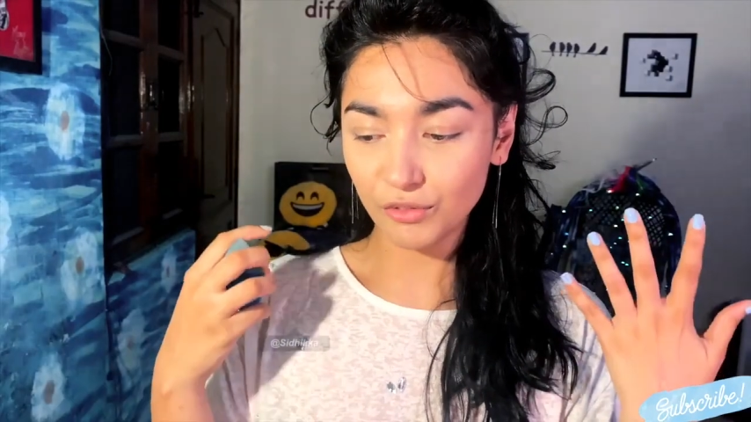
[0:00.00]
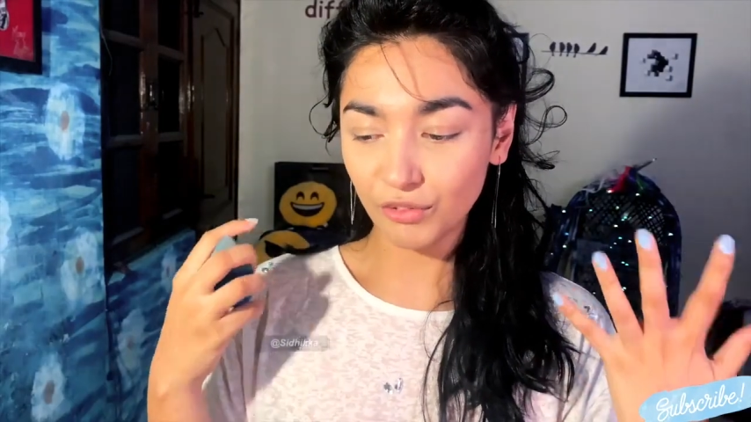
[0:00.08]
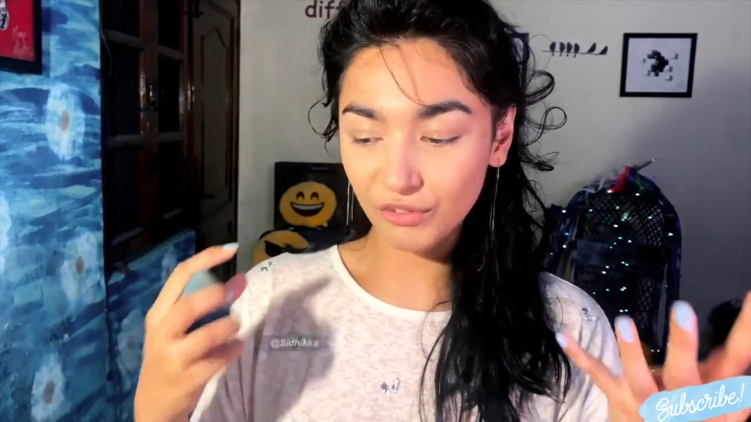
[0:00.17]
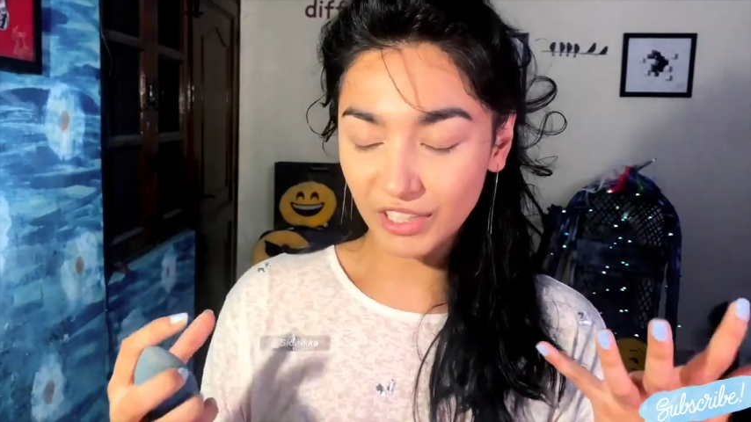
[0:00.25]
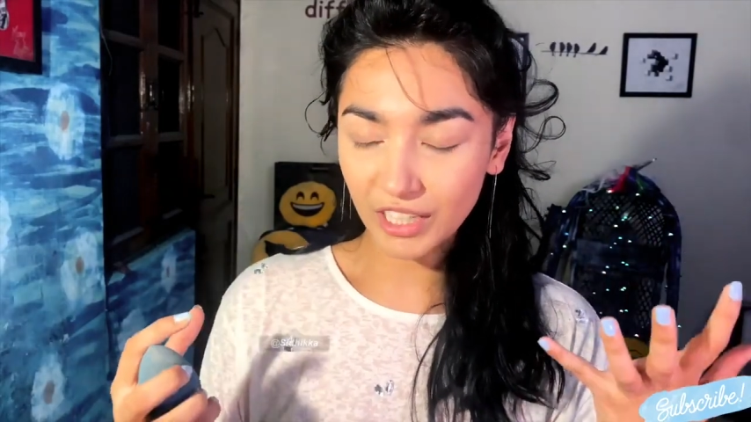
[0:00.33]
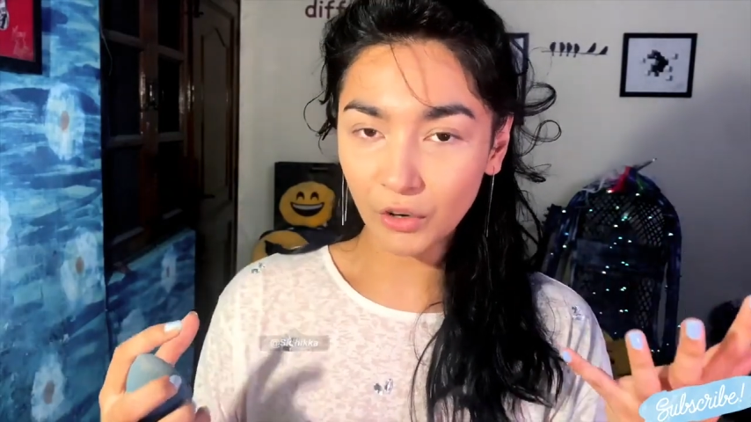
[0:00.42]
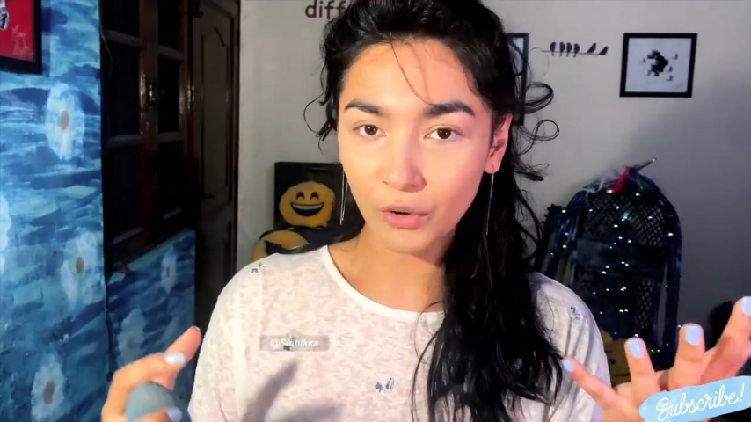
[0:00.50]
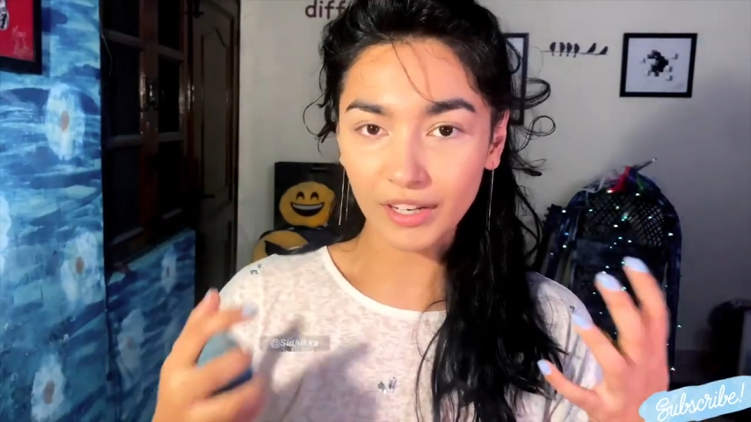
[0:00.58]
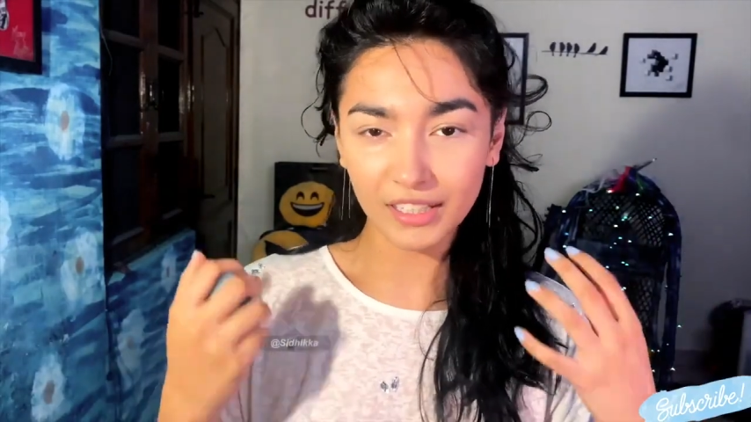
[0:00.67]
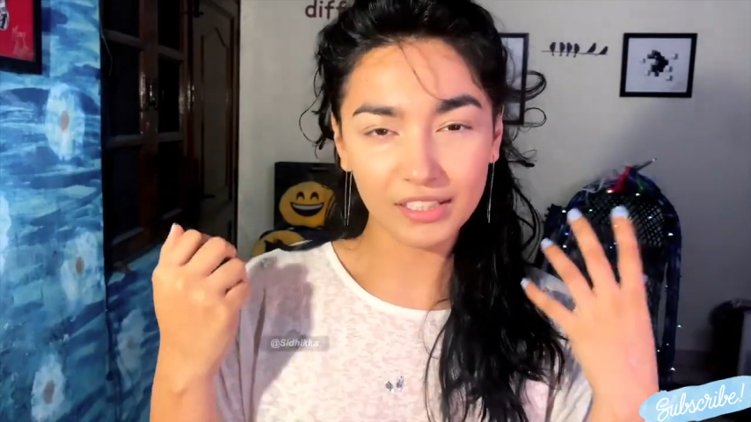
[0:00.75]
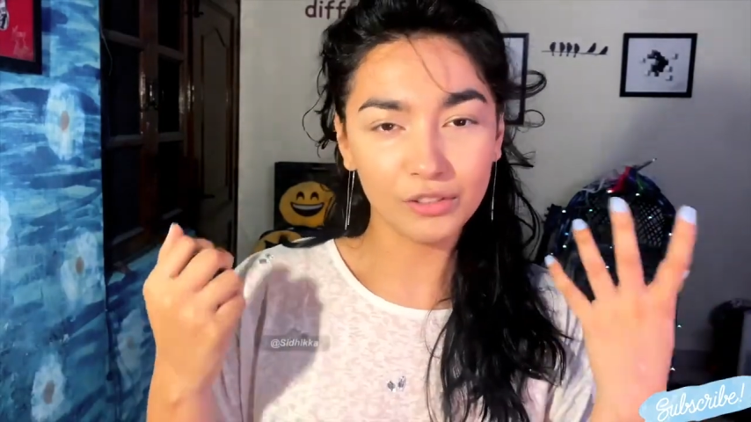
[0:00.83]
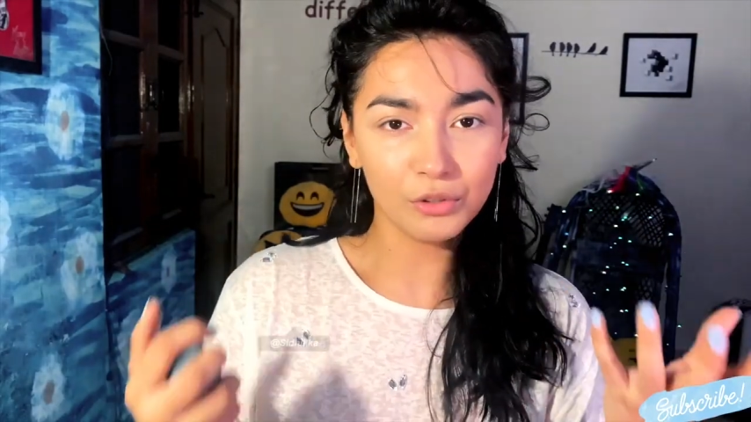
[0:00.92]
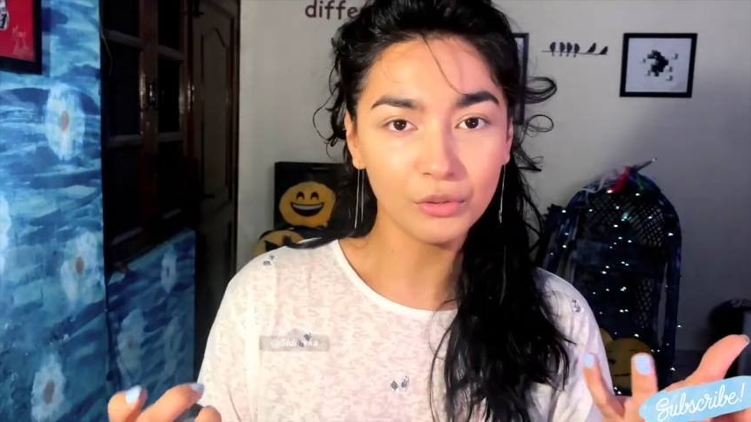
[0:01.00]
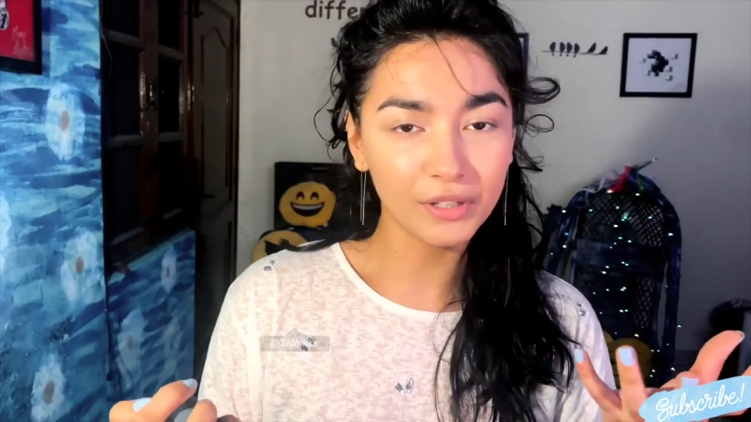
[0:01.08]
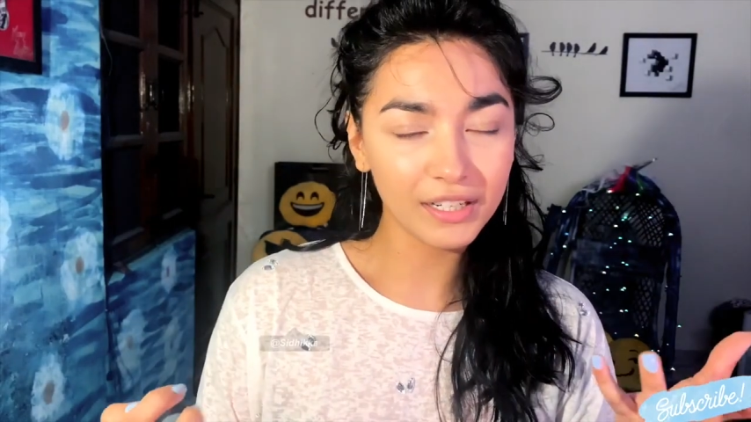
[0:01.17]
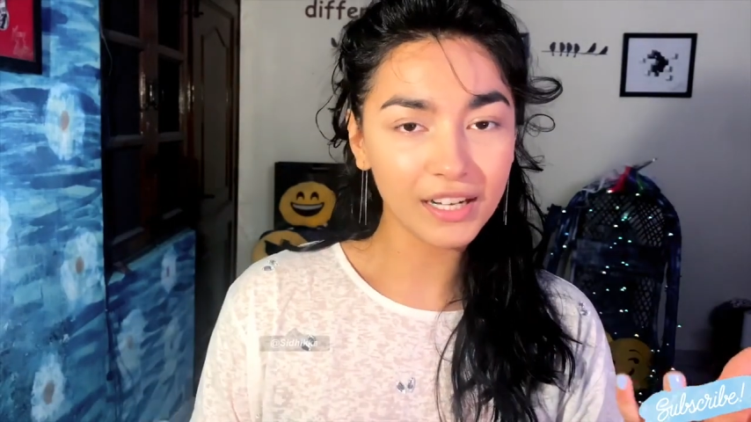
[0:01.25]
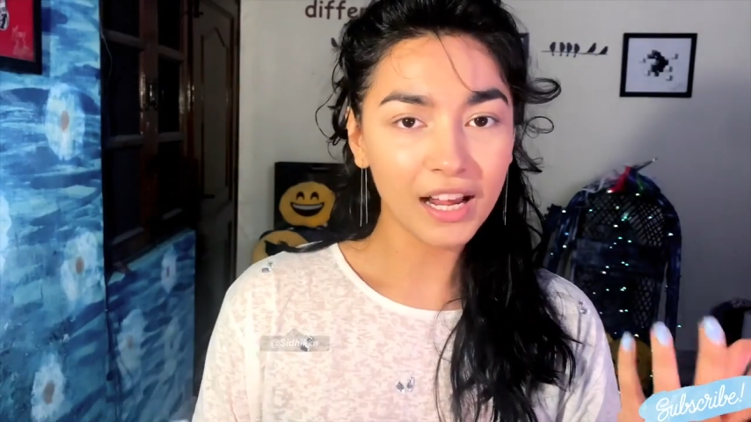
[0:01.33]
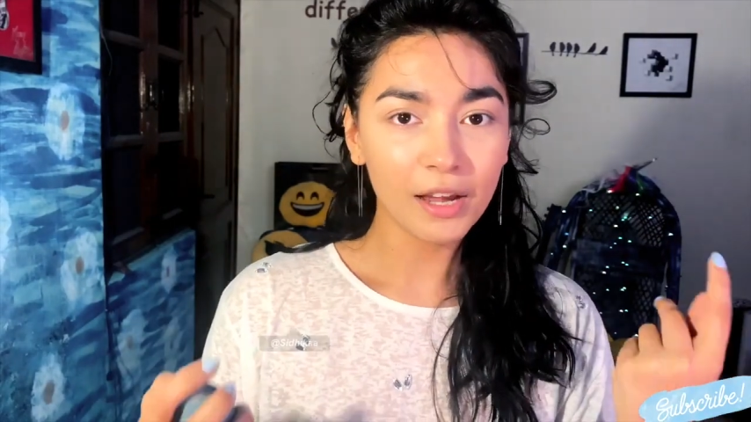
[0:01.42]
if you're feeling oily, you do
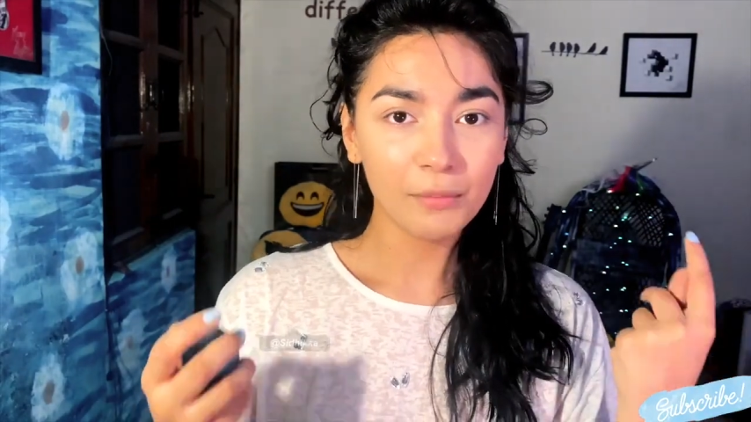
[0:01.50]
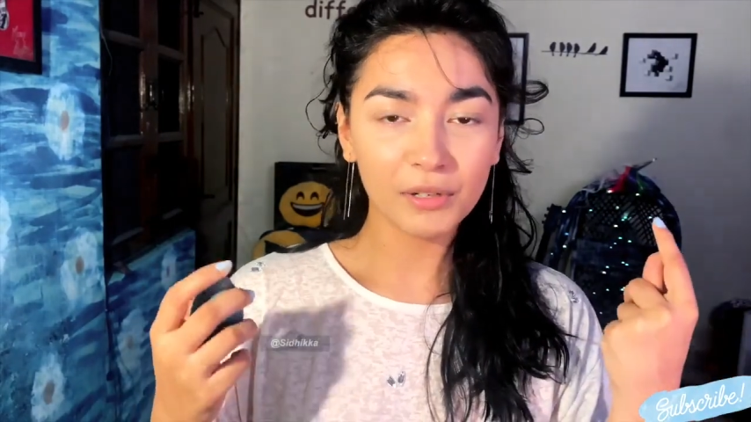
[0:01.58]
it.